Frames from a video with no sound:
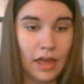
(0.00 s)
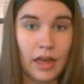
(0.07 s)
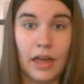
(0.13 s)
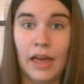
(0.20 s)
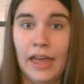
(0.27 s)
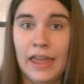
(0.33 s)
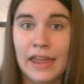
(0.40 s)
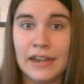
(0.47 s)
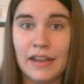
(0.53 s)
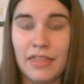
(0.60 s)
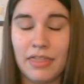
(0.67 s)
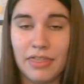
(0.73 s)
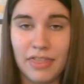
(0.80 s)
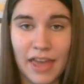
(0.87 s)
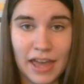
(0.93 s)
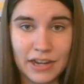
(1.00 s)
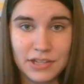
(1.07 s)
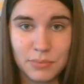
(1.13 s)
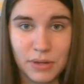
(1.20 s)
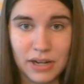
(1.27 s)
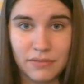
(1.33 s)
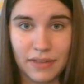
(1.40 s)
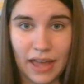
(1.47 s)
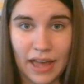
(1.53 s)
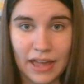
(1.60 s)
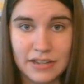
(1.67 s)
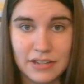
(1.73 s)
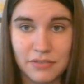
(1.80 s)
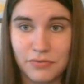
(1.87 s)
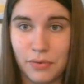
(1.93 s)
And that is what I've
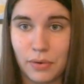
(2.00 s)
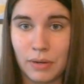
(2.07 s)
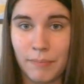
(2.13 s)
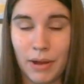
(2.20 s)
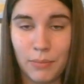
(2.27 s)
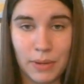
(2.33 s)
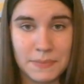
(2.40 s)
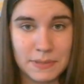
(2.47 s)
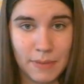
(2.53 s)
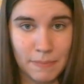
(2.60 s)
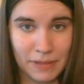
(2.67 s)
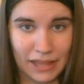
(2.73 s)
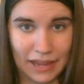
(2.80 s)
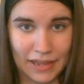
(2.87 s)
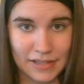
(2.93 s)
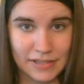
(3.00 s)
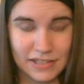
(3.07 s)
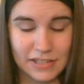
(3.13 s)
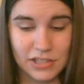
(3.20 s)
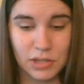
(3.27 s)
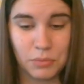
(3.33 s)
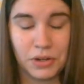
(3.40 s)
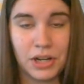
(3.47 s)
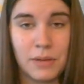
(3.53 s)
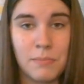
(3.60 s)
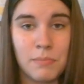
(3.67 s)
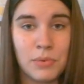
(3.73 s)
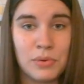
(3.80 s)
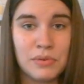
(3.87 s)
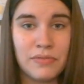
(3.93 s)
got for my whips and my plans. So we're going to
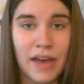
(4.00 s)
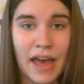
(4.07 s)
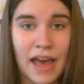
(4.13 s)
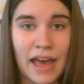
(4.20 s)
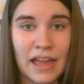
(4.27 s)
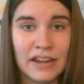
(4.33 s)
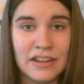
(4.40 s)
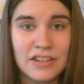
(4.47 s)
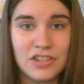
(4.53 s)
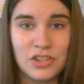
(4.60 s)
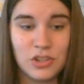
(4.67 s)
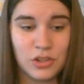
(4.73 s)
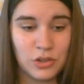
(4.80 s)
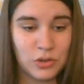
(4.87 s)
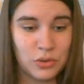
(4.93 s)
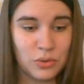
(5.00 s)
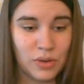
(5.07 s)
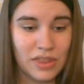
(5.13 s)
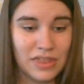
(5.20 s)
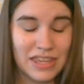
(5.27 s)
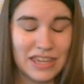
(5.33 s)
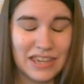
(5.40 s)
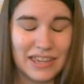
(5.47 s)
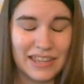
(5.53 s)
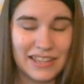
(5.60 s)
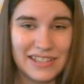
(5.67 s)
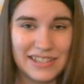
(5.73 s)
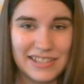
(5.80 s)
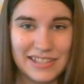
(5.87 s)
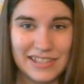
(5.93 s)
move on to the
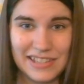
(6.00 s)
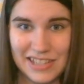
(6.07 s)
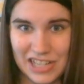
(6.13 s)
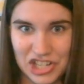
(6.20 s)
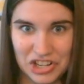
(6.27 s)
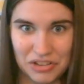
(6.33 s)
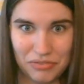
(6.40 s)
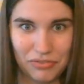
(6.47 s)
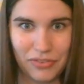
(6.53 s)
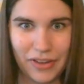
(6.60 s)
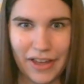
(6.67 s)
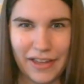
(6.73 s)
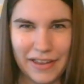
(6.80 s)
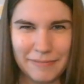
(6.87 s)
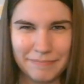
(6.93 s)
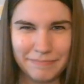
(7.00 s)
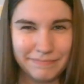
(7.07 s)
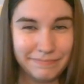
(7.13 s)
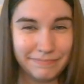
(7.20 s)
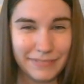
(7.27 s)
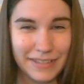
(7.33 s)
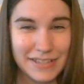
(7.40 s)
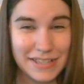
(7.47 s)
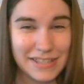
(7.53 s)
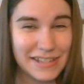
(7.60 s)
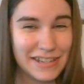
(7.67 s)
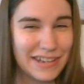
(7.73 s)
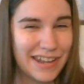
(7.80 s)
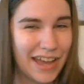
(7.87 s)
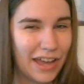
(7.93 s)
stitchy fun, because it's
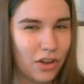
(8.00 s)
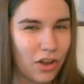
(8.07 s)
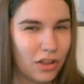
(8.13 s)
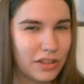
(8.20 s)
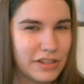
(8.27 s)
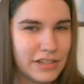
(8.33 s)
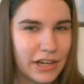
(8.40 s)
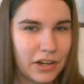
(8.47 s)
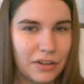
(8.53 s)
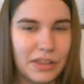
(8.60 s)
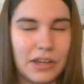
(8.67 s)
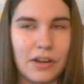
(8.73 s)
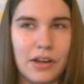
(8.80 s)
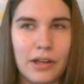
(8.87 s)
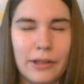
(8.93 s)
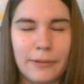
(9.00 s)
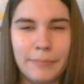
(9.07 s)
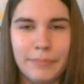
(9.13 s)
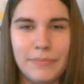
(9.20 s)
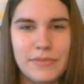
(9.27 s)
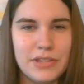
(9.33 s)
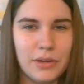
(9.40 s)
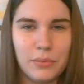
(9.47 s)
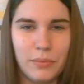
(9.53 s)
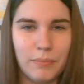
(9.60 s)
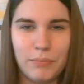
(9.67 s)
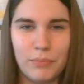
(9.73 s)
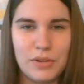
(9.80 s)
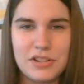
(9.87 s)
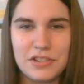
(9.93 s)
not all entirely haul. So
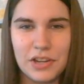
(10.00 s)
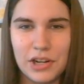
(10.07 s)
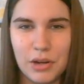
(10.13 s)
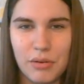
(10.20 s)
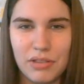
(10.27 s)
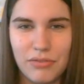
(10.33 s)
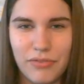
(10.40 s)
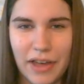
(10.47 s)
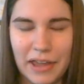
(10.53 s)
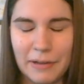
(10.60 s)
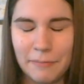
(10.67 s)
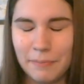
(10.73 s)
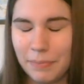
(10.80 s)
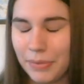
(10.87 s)
we're just going to go with fun.